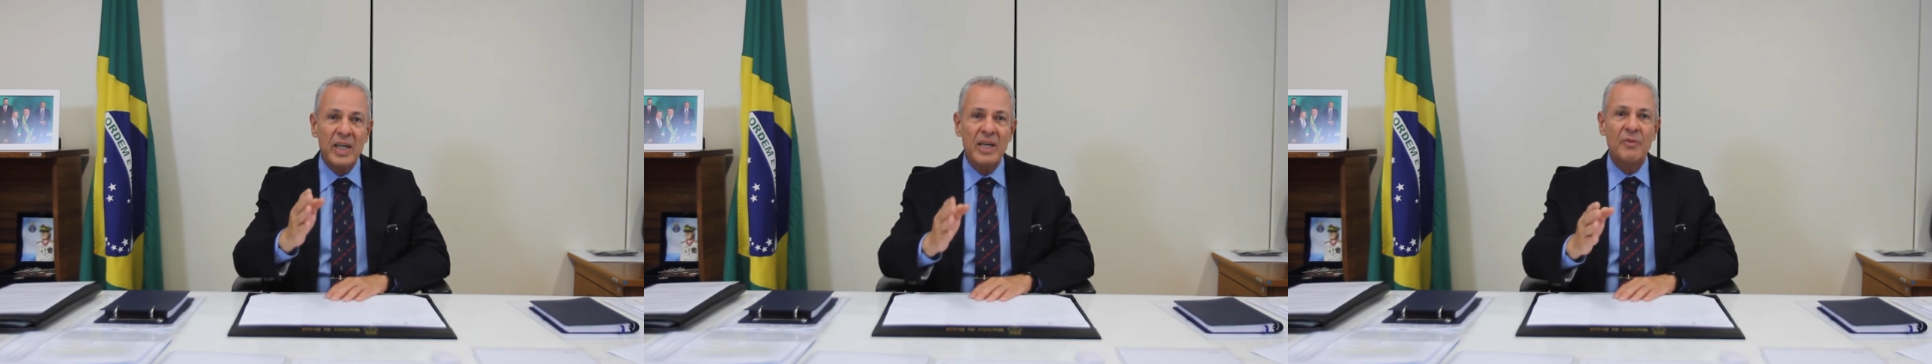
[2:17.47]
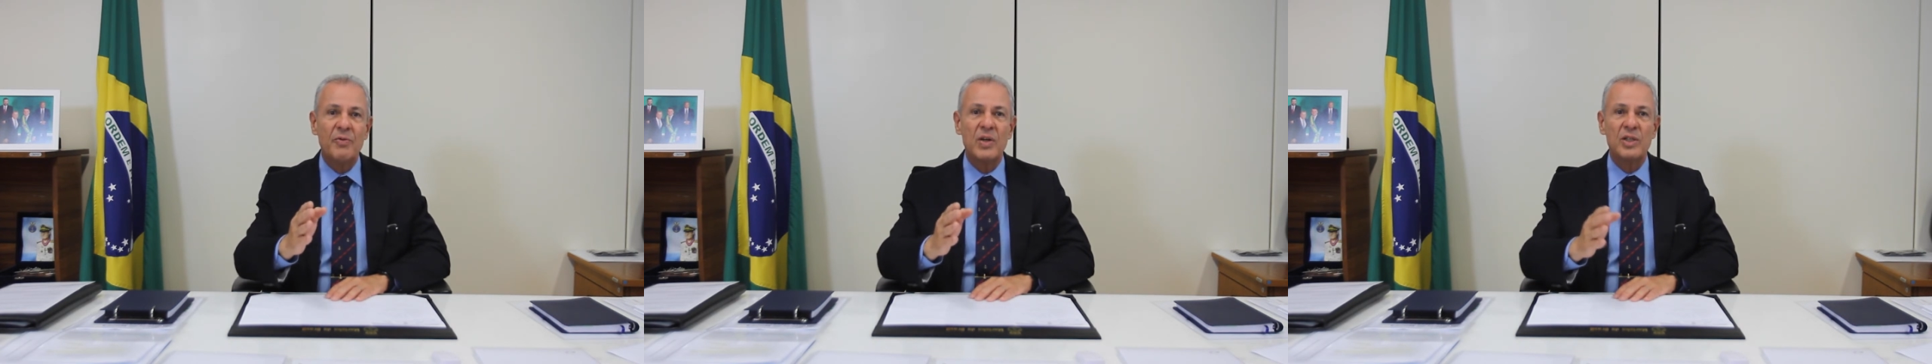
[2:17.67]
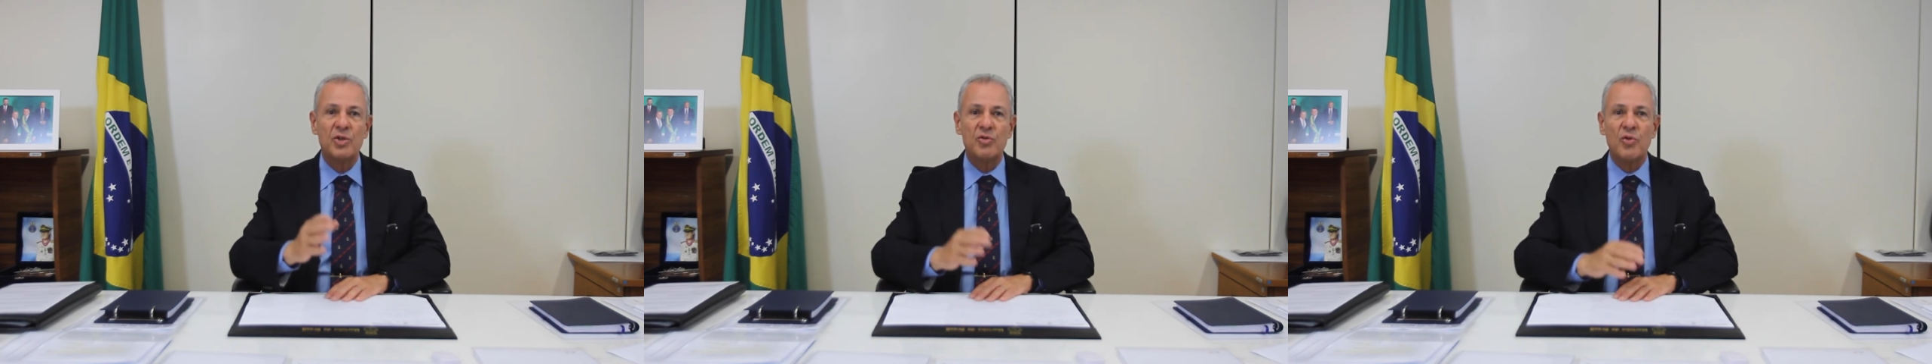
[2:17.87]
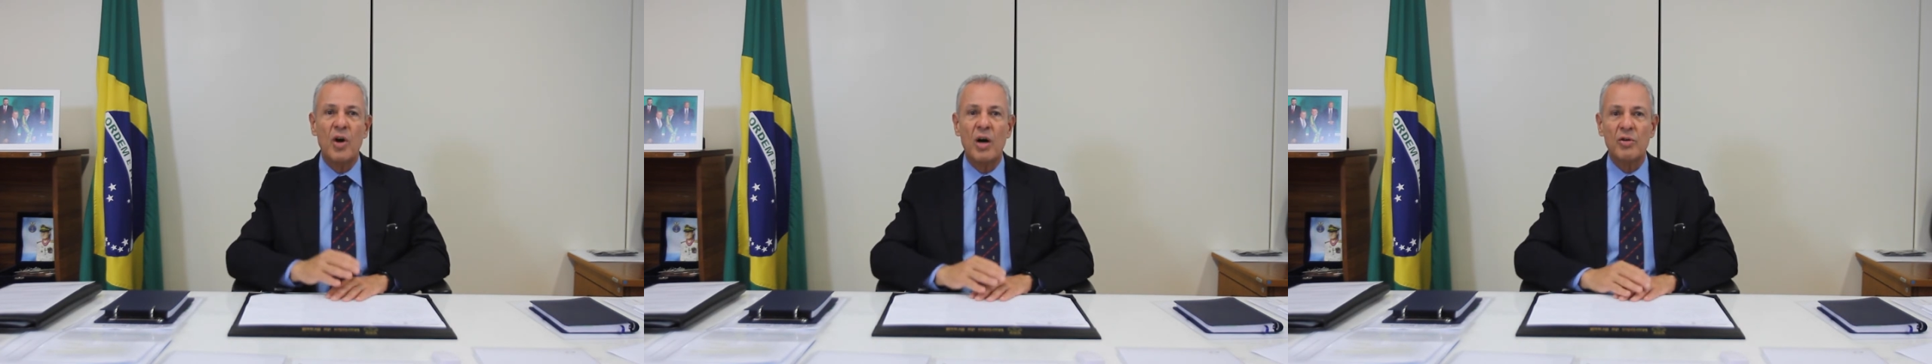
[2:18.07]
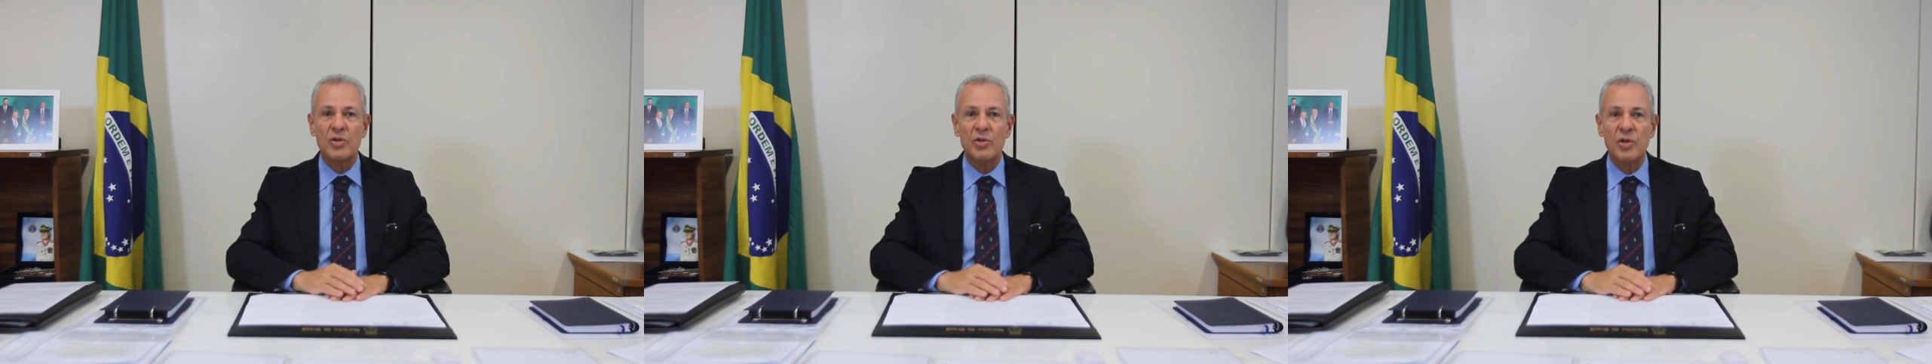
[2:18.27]

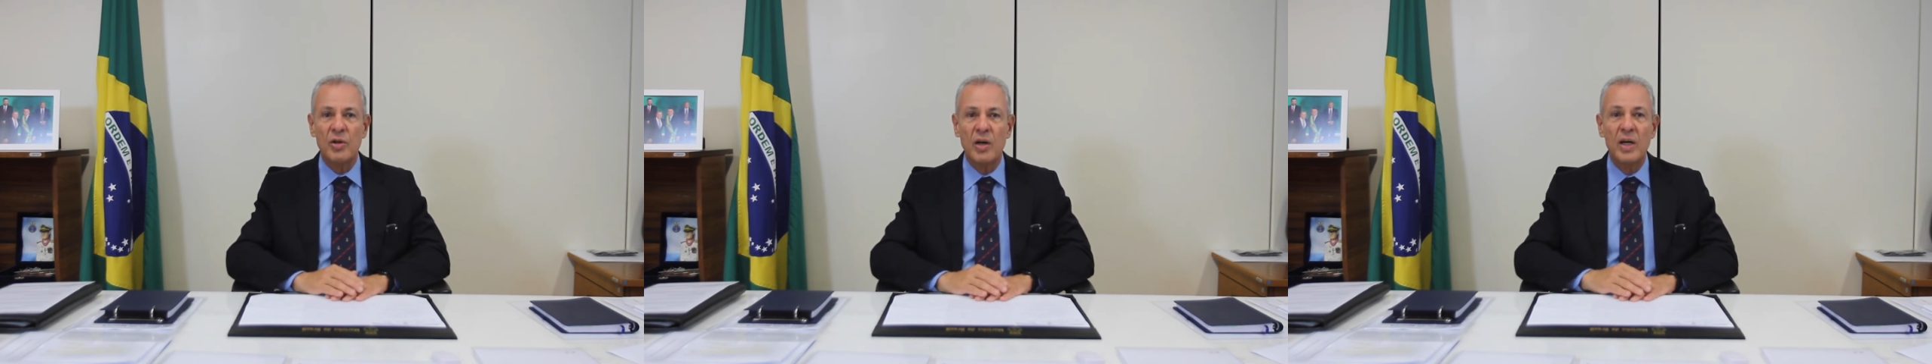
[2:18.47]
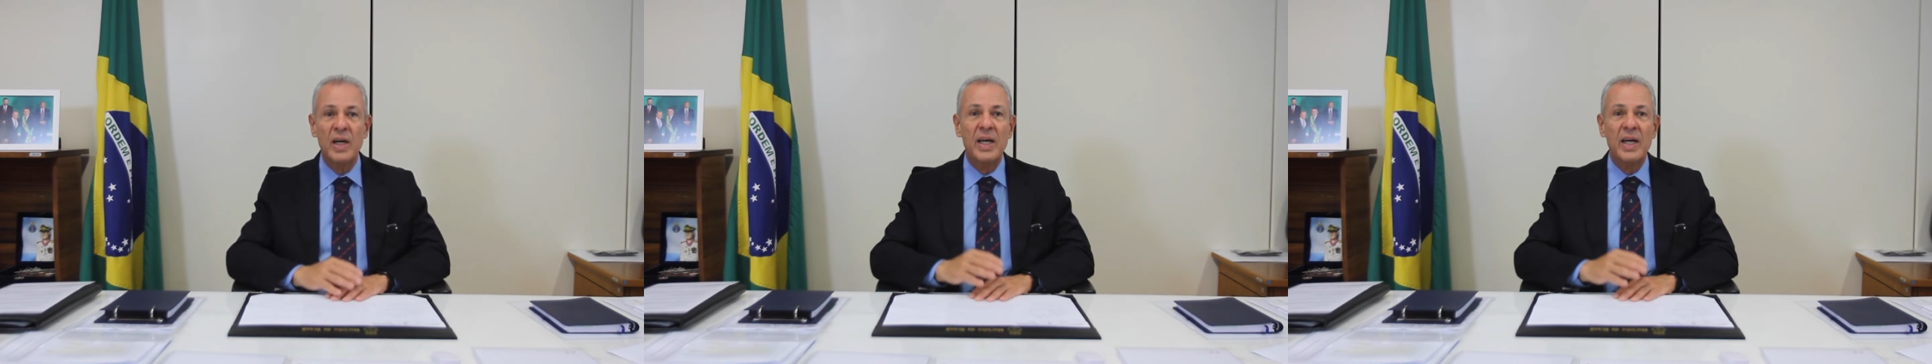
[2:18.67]
infrastructure